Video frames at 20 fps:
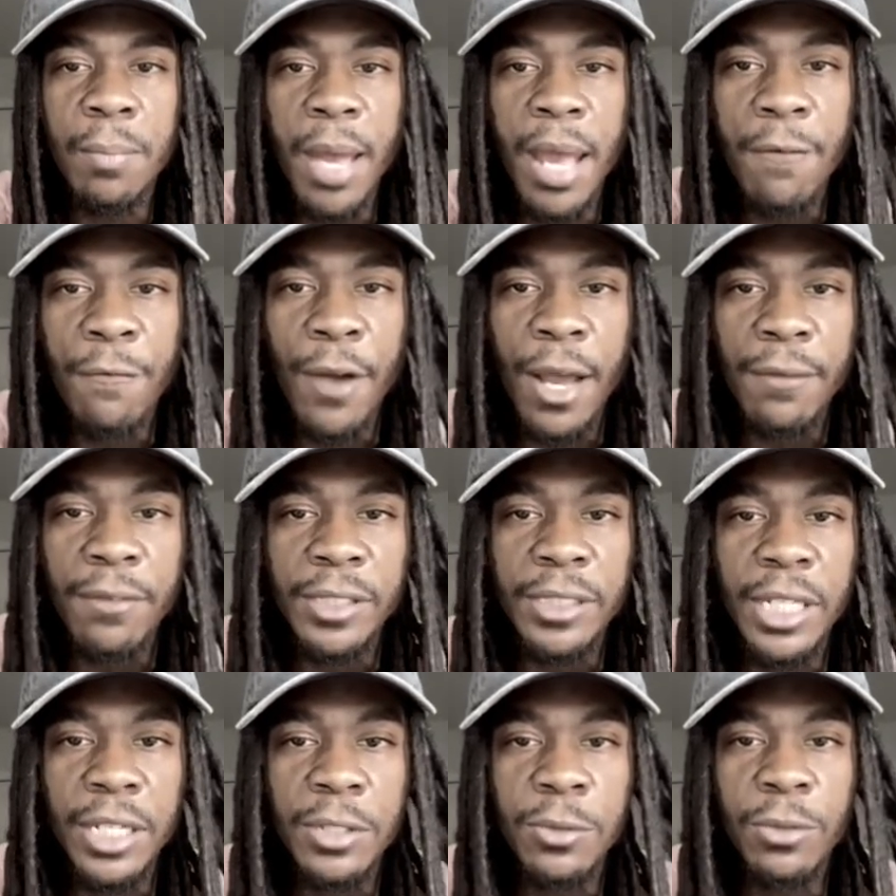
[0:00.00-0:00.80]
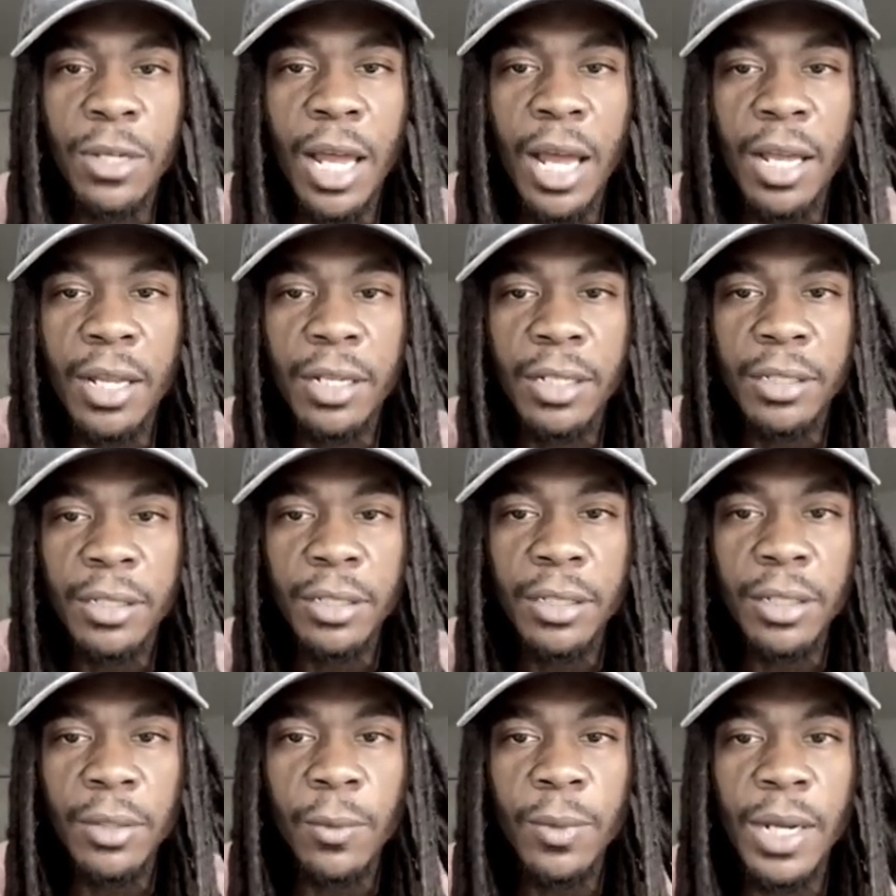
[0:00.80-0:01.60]
Math Hoffa said you lying.
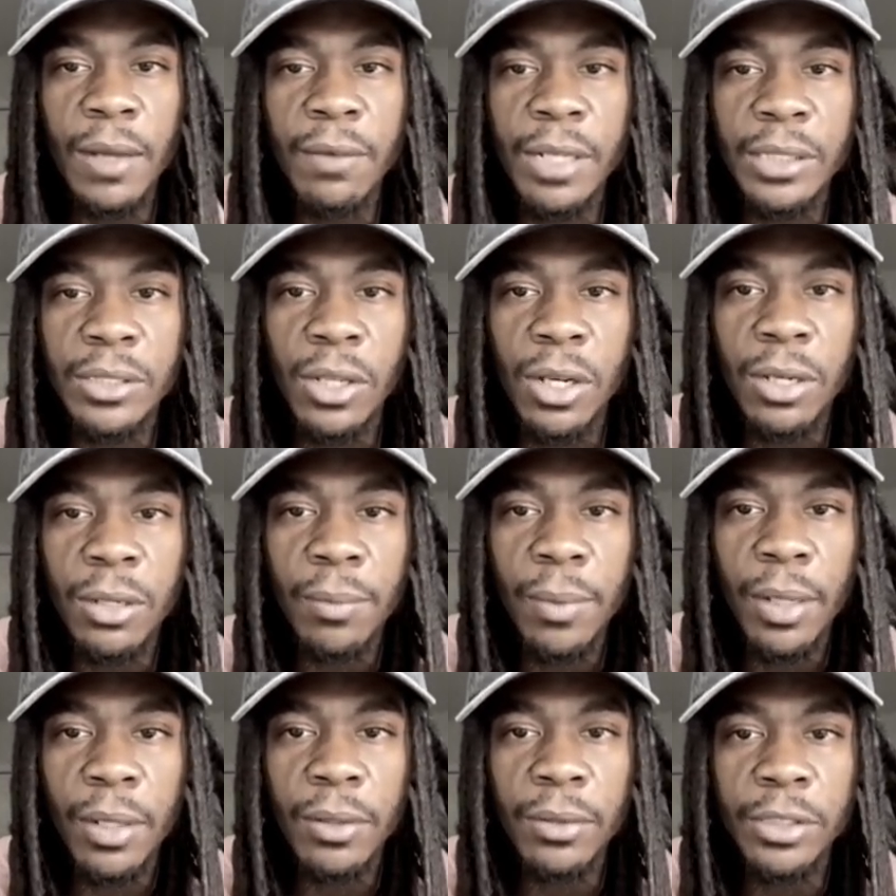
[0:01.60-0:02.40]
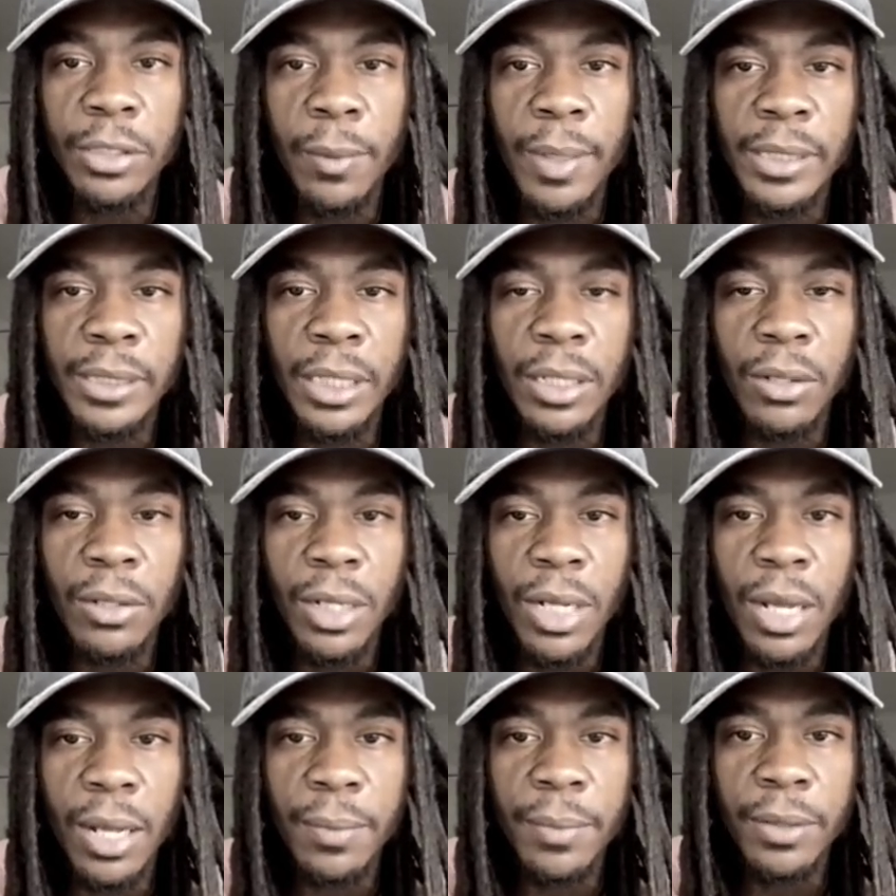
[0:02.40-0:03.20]
Whatever he talking about. Somebody said on the
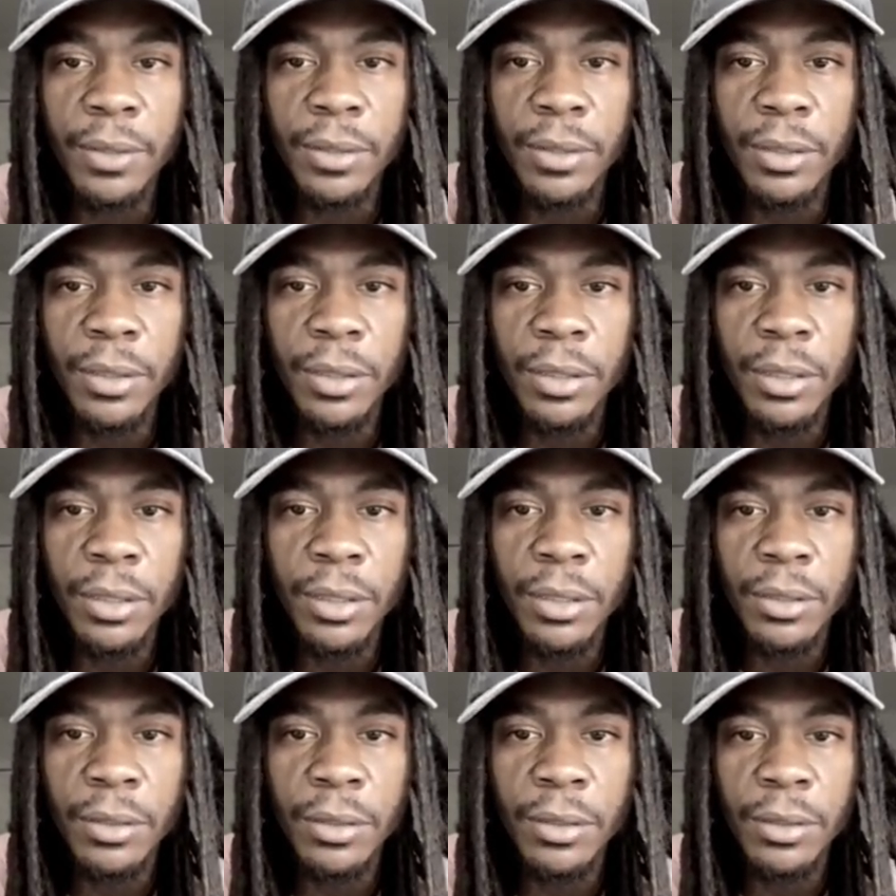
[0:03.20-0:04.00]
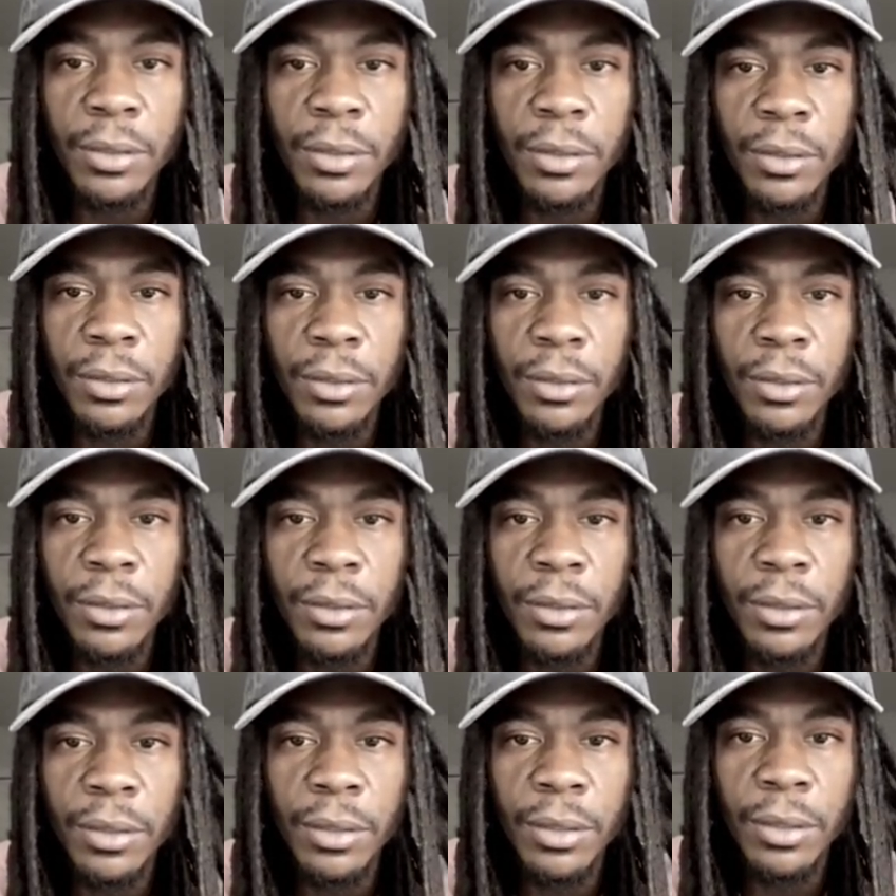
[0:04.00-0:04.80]
comment. Why
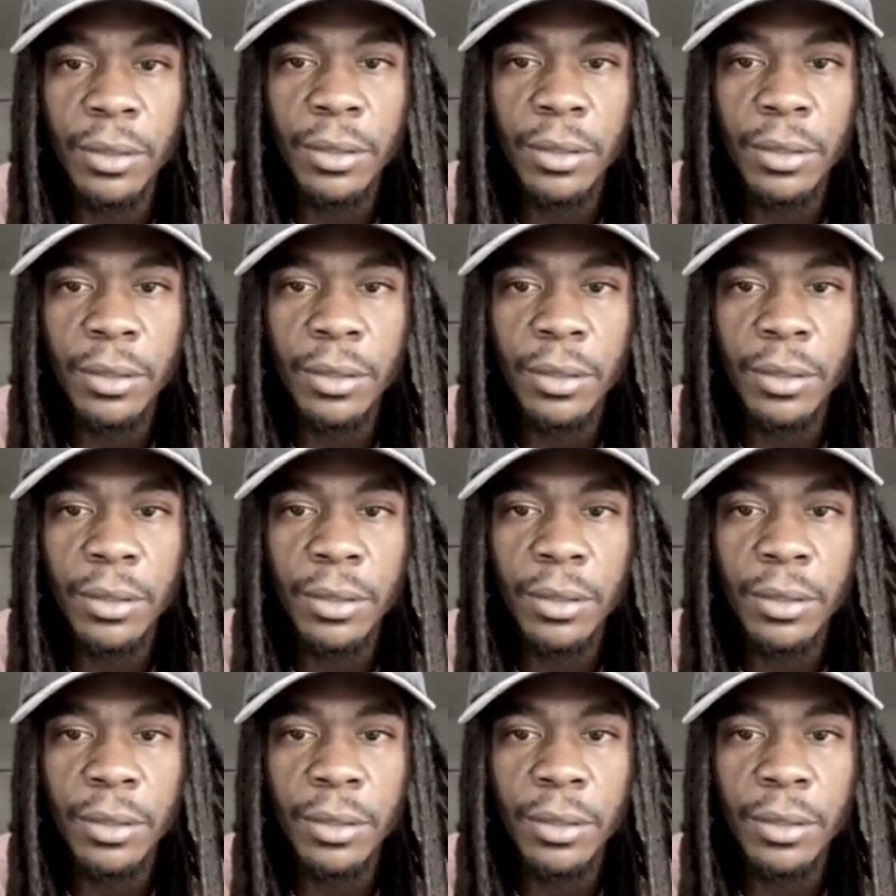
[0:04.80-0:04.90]
who?